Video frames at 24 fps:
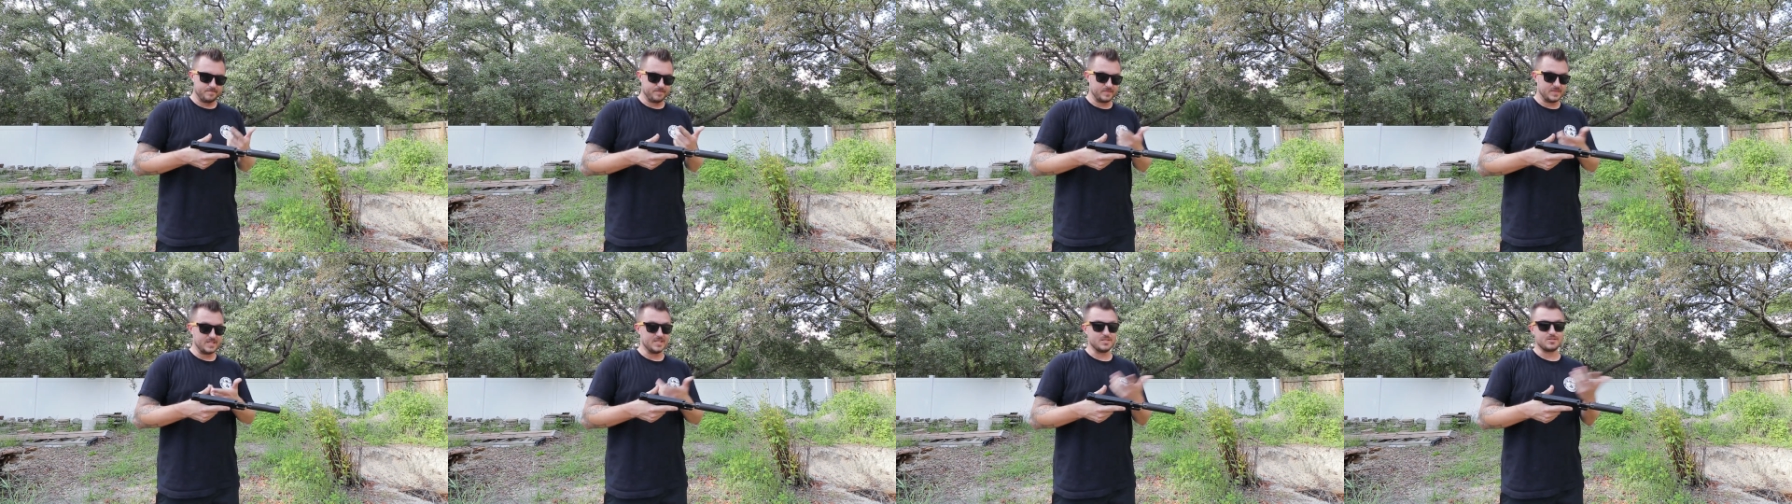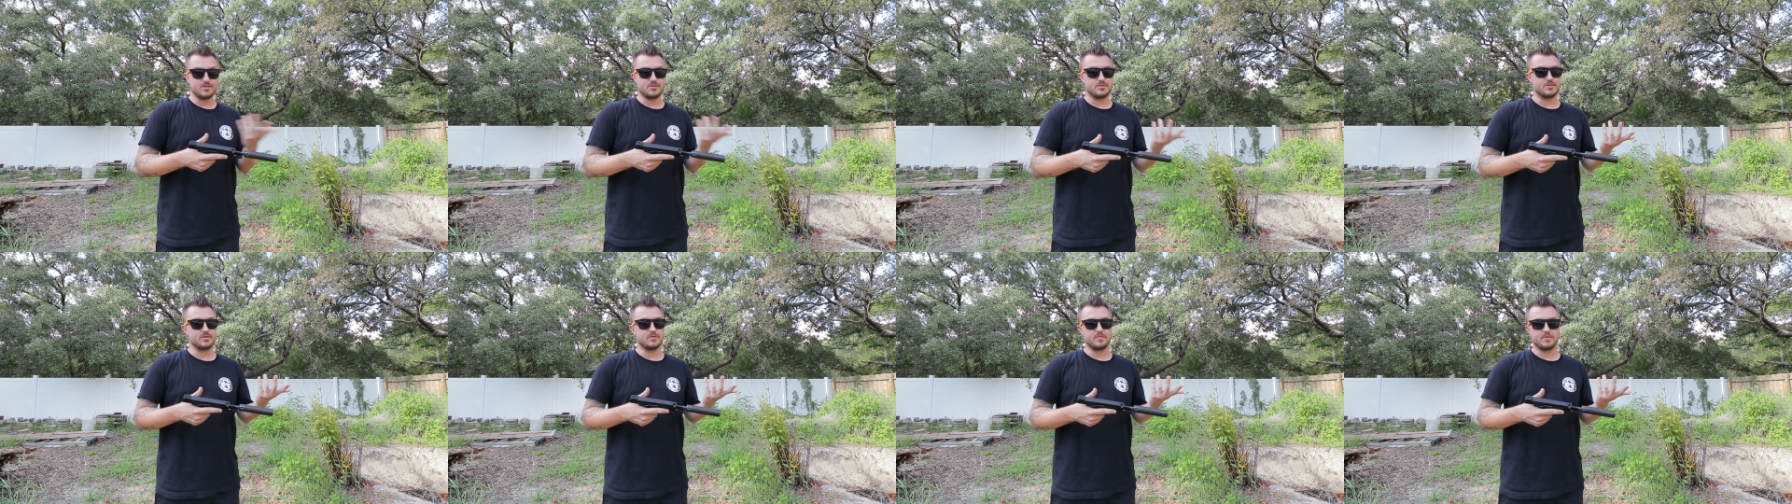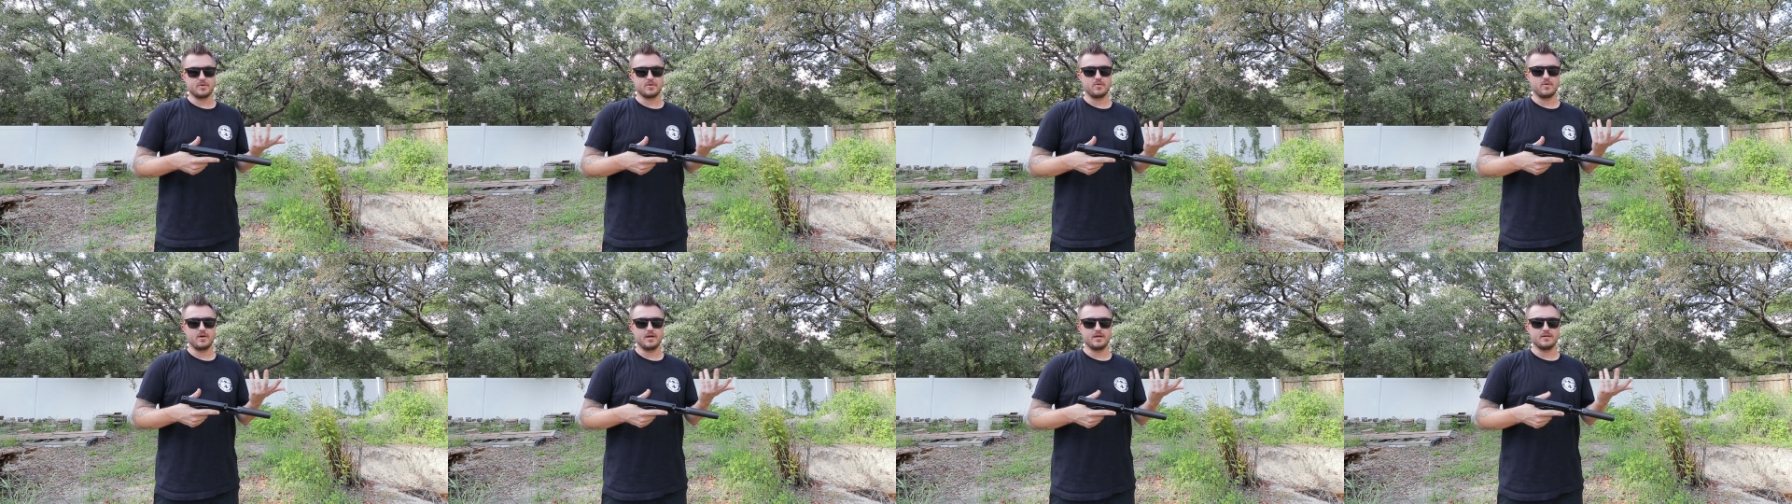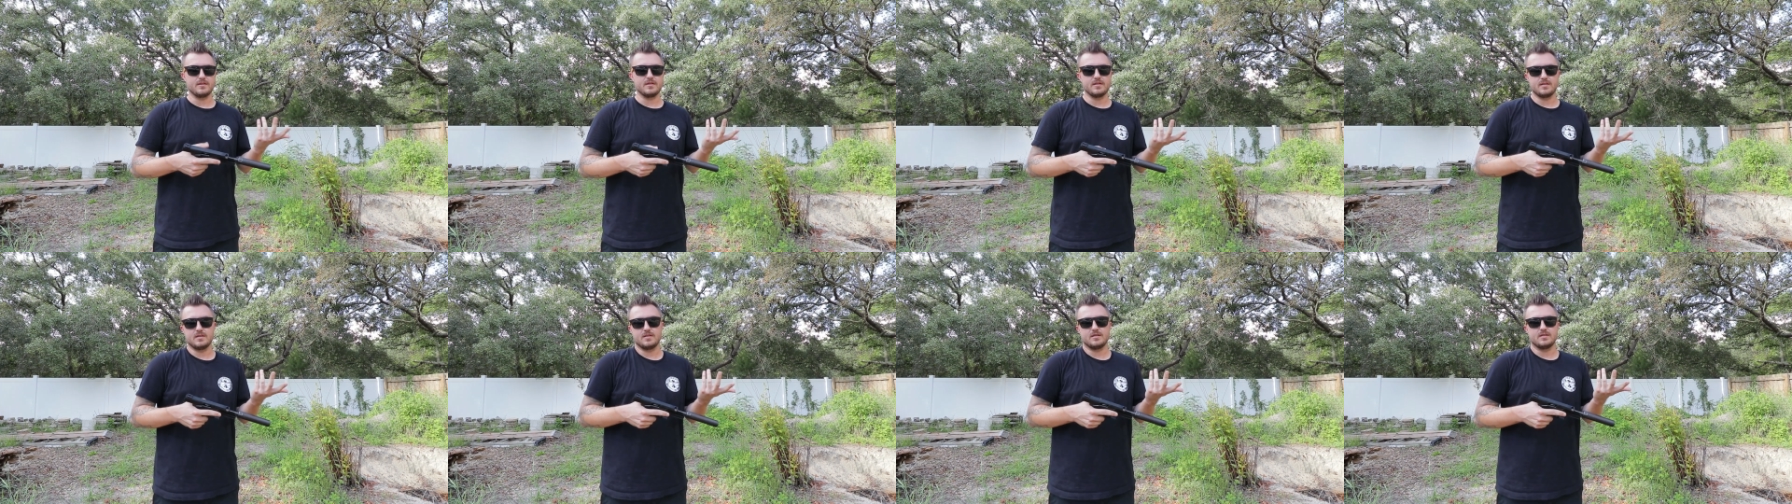these are super
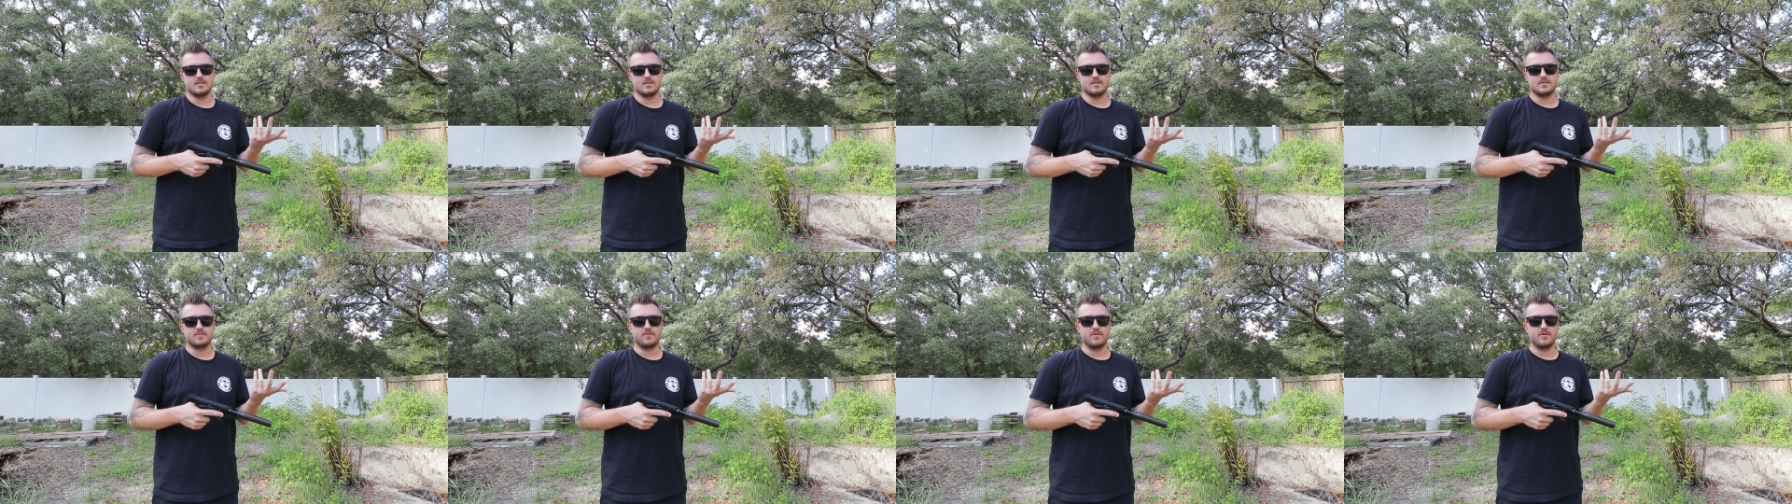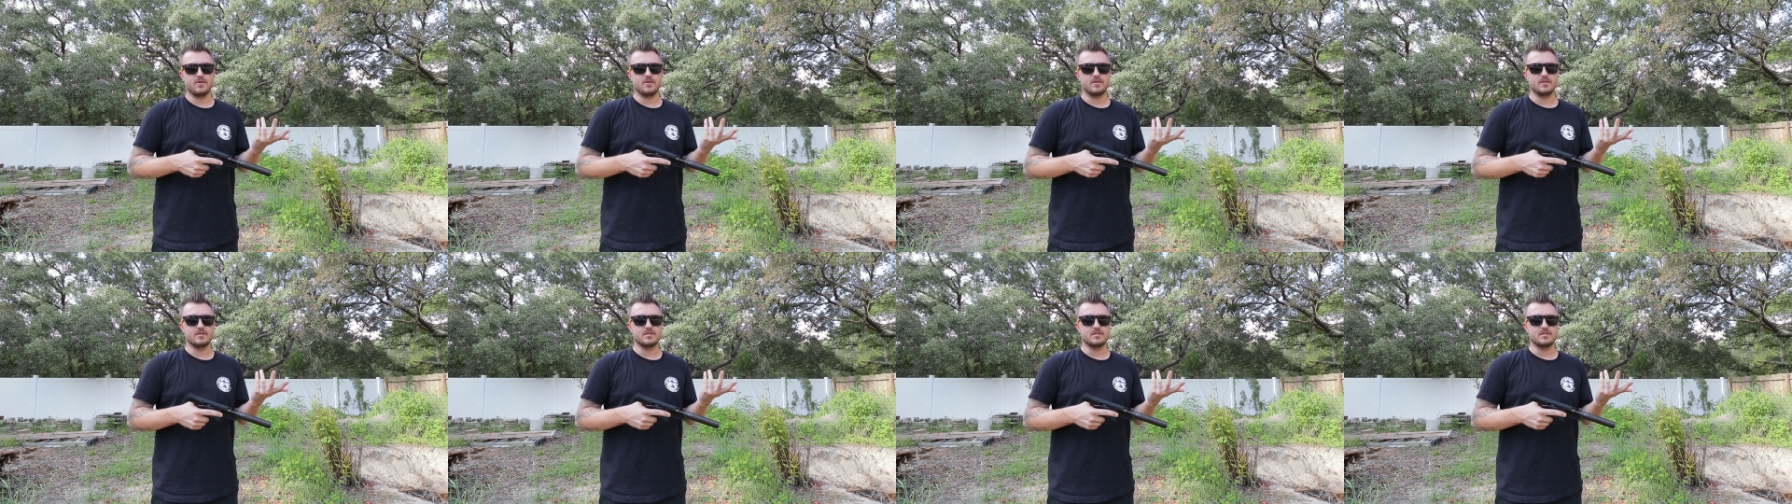quiet as far